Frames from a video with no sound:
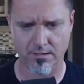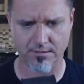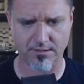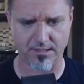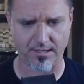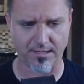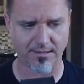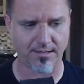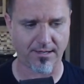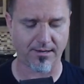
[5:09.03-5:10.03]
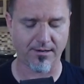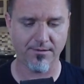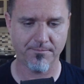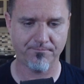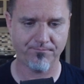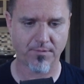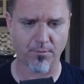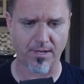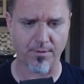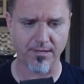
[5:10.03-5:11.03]
Let's see, nothing here.
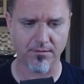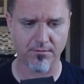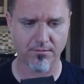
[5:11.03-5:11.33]
Wait, what?